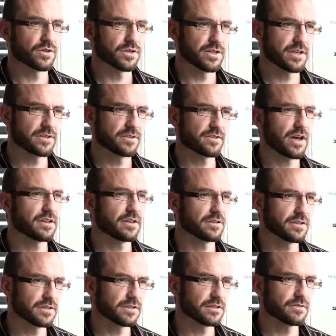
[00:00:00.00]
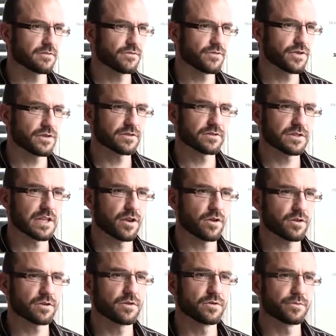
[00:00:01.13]
oscillator and a digital frequency
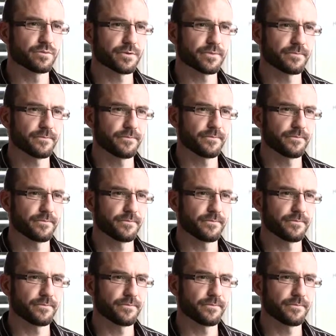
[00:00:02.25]
locked loop.